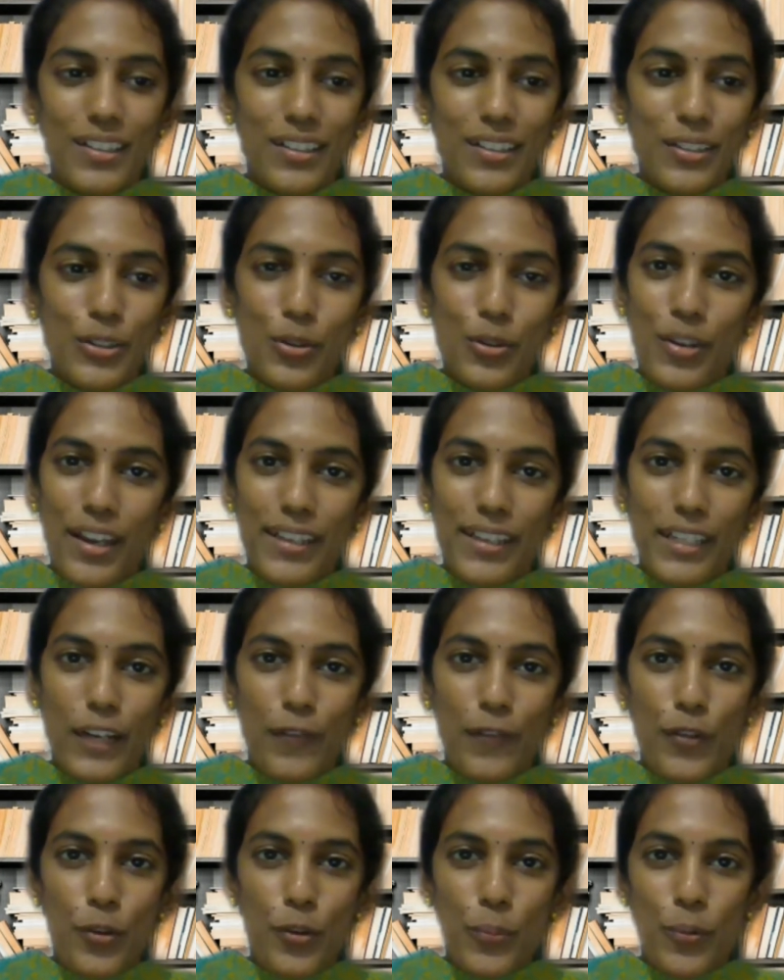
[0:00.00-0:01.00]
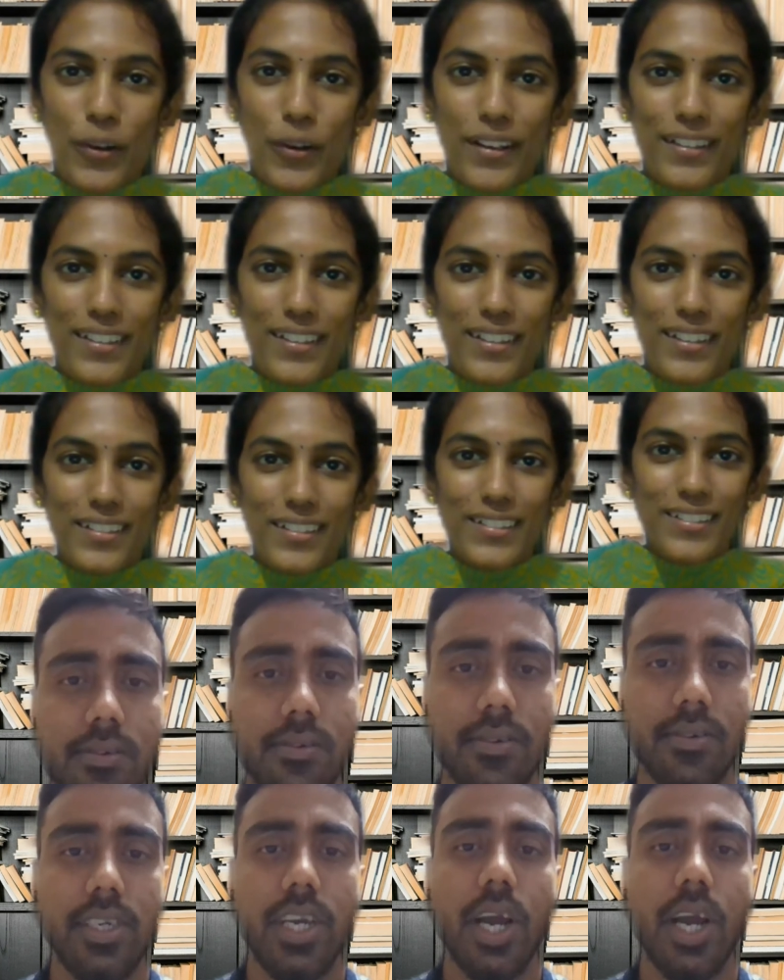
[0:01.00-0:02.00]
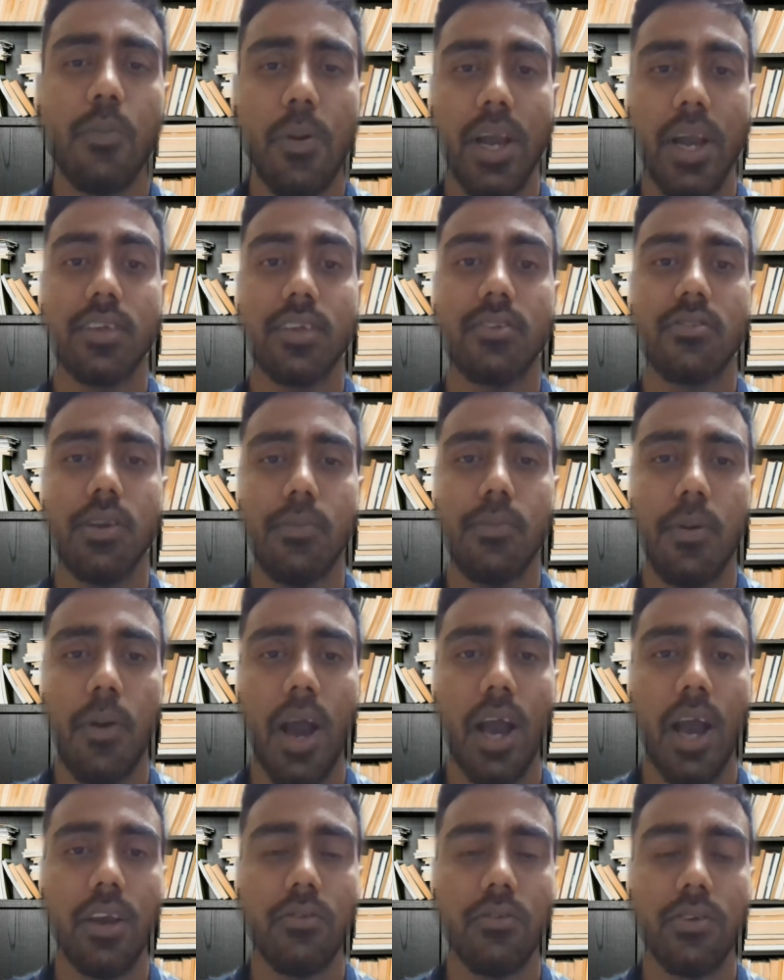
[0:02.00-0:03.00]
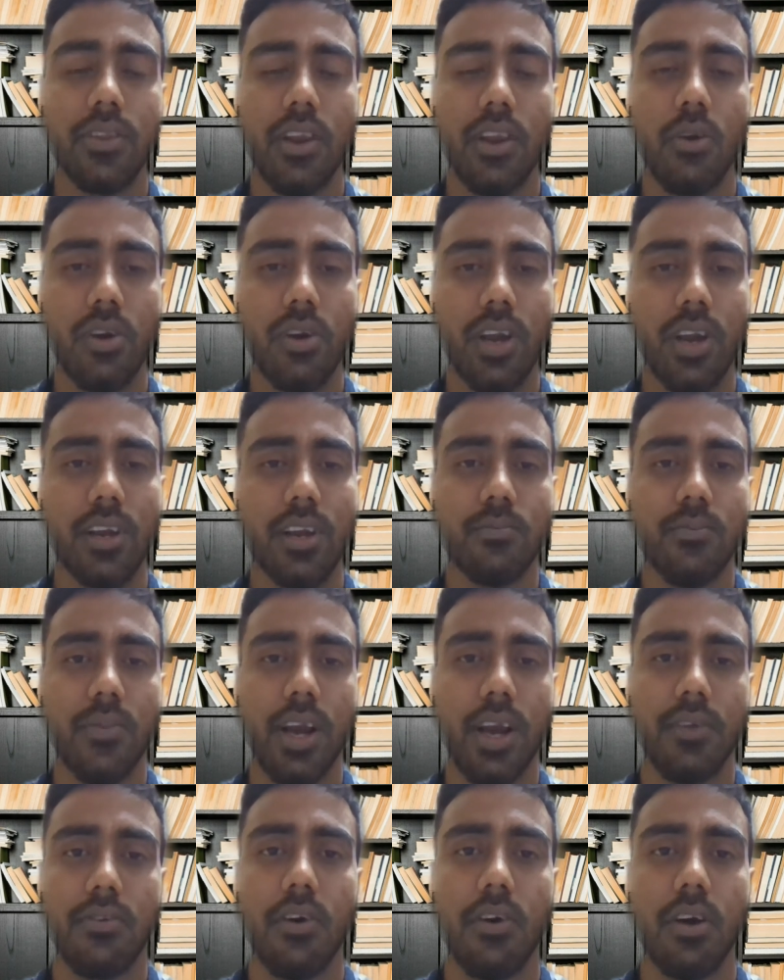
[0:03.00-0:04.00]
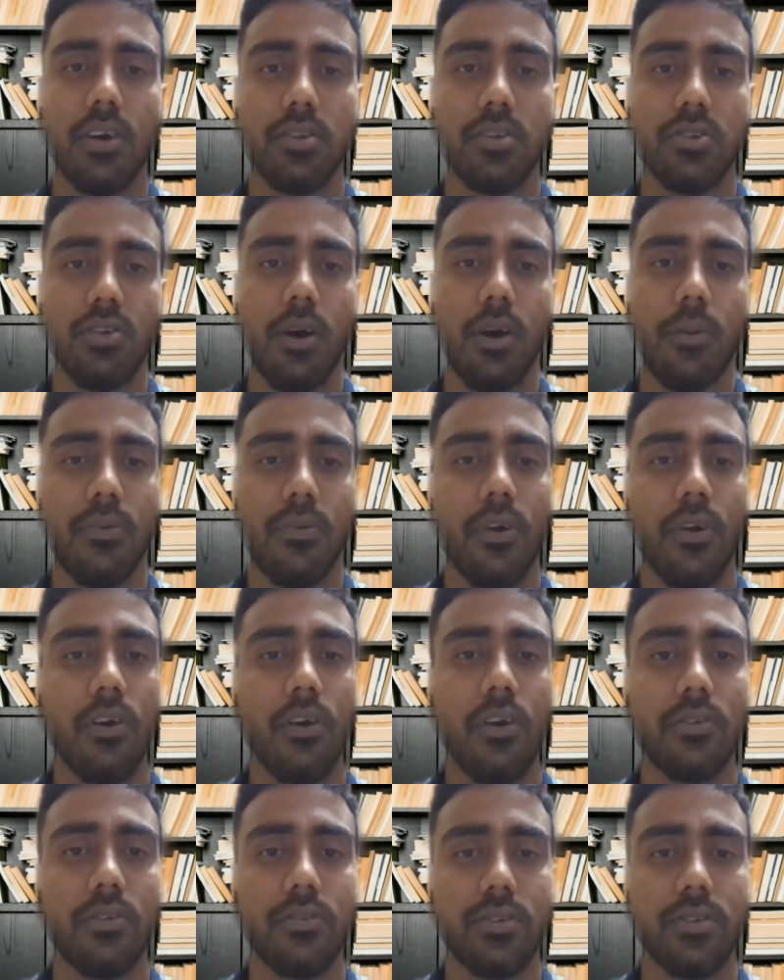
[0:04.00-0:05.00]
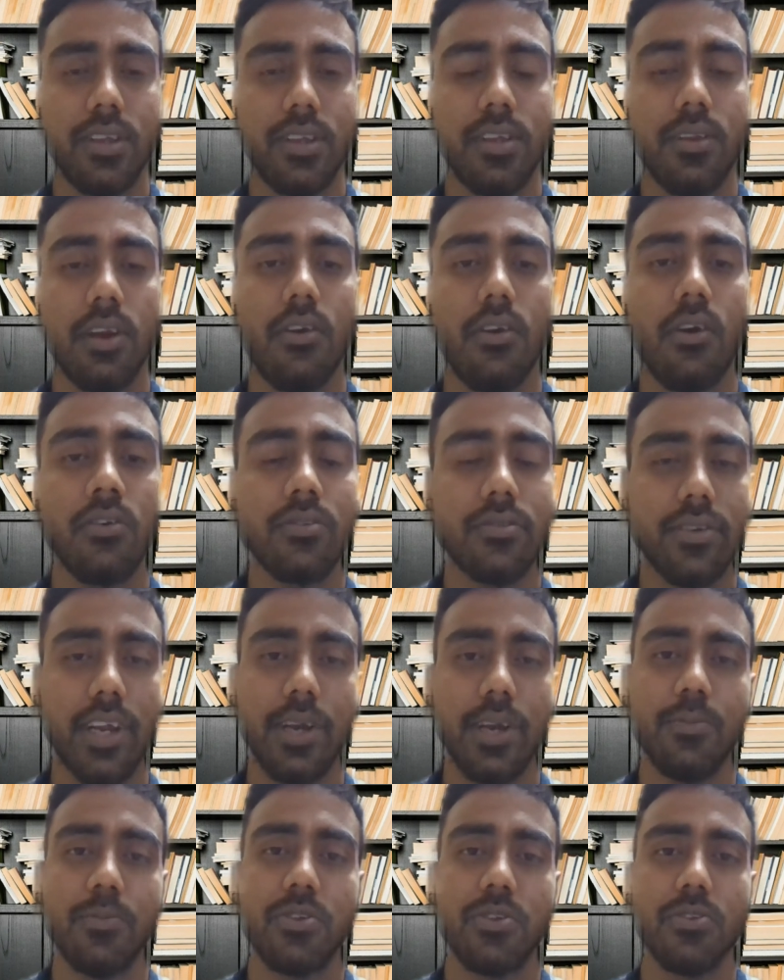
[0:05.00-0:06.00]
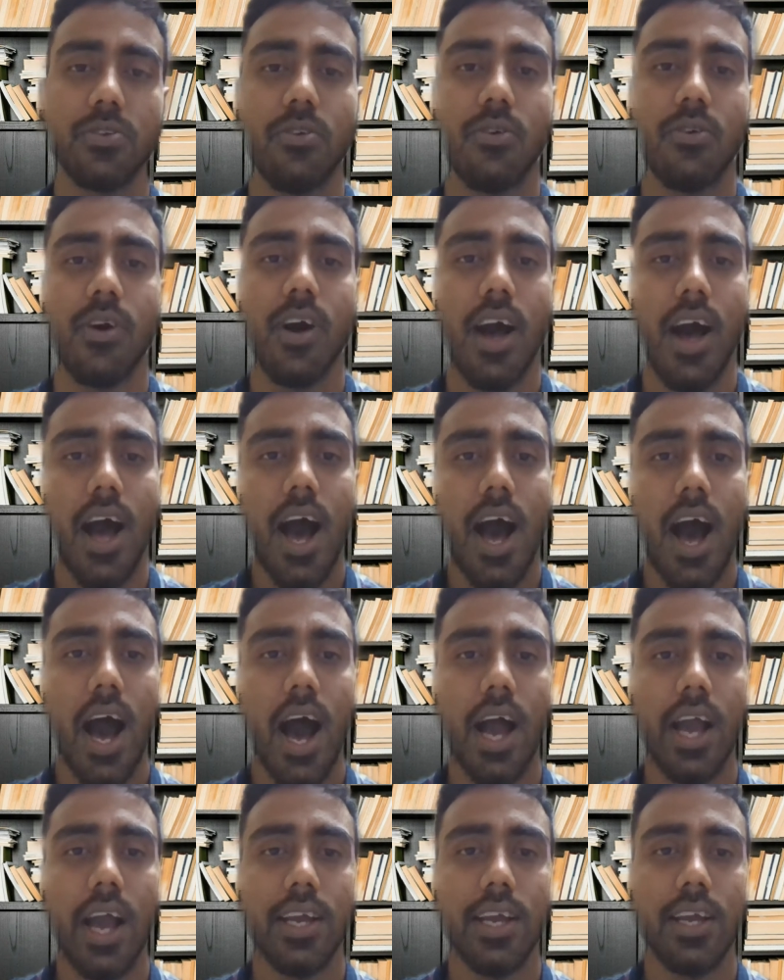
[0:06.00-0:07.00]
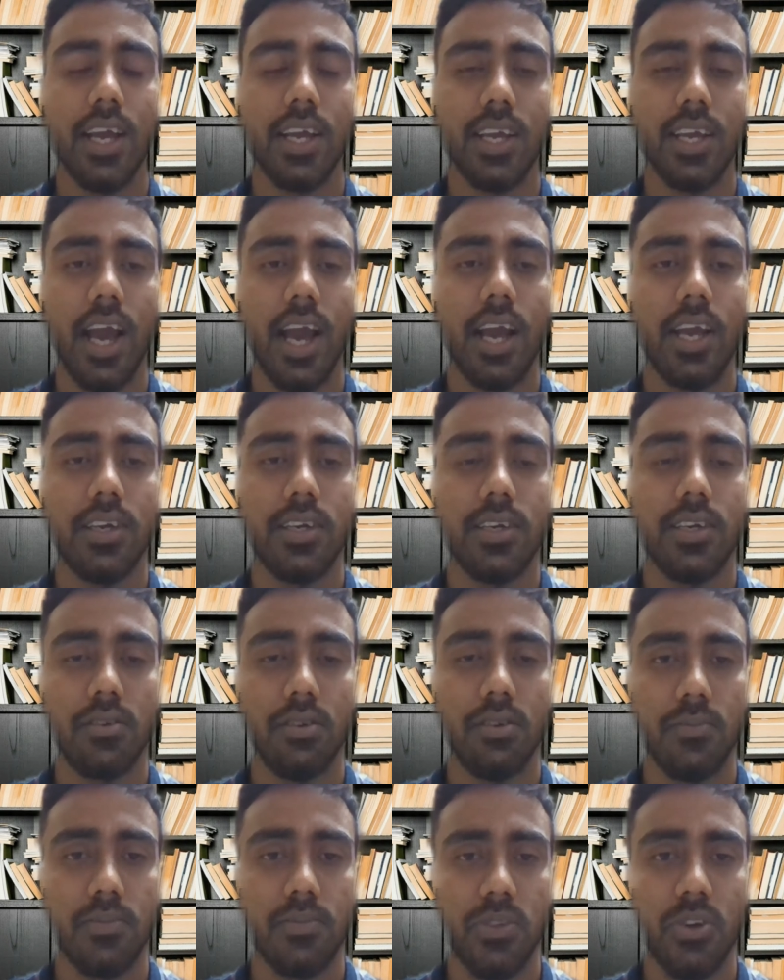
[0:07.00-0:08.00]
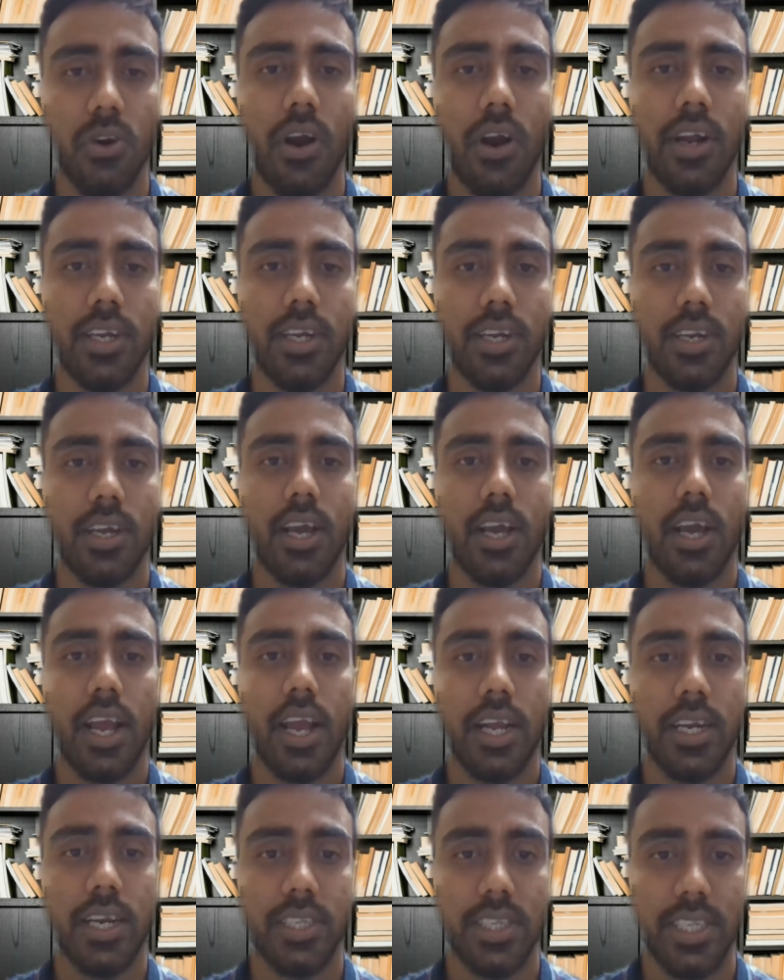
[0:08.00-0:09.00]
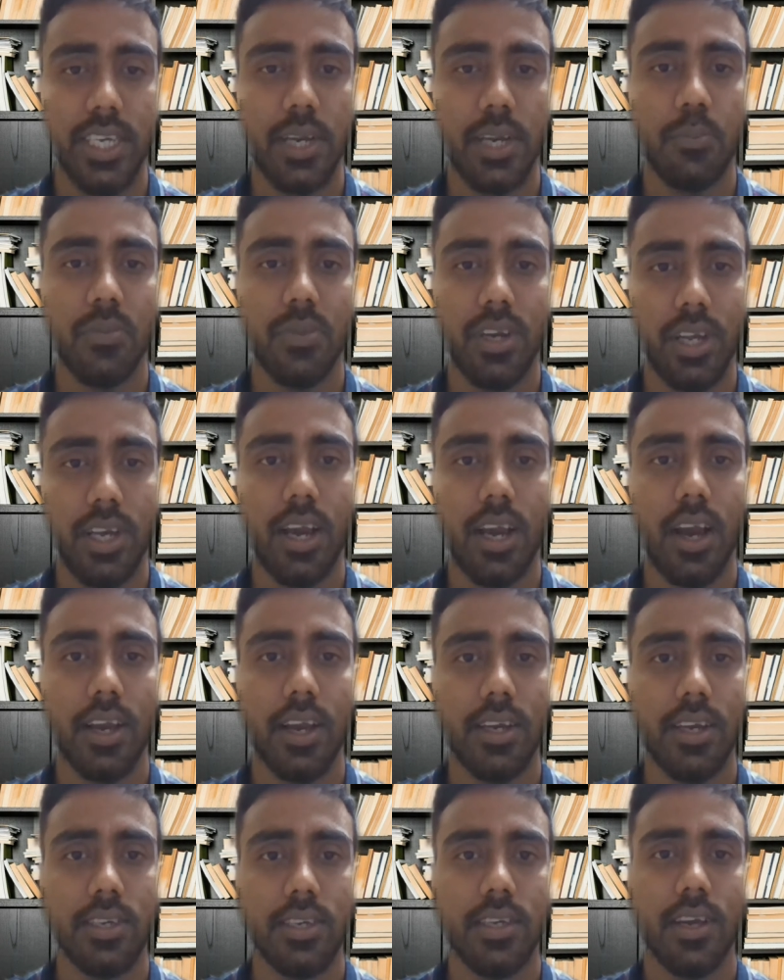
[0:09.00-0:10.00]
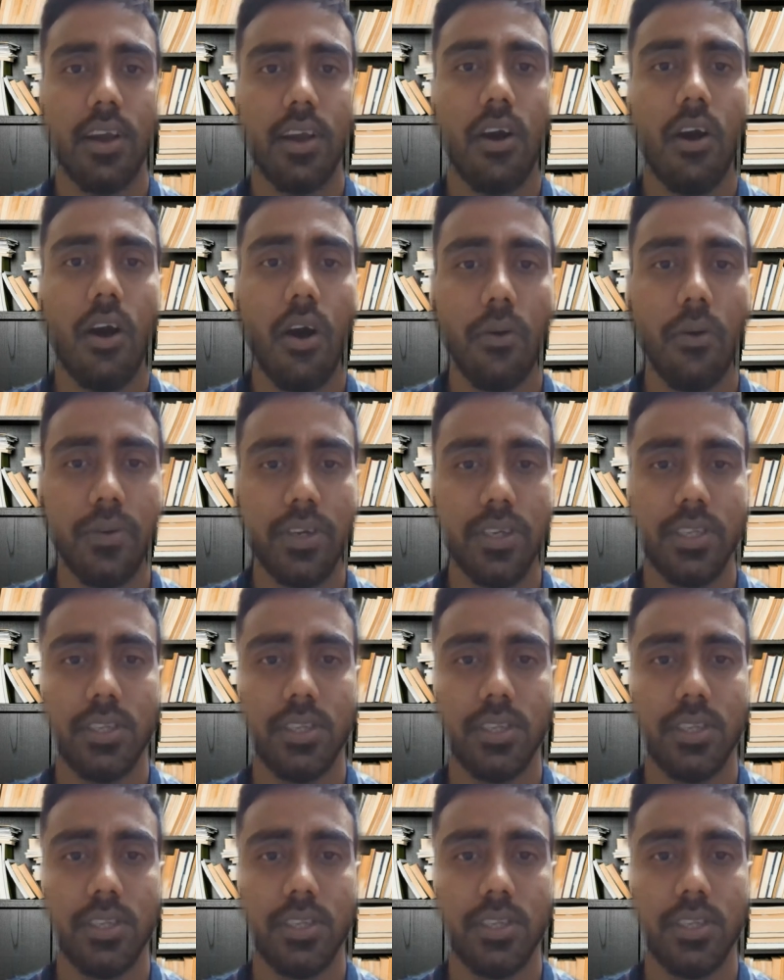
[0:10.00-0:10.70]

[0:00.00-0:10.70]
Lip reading: So you can tell few points. Yeah, ma'am, actually ma'am, I was looking for a job for long time, so I joined in CMTI office.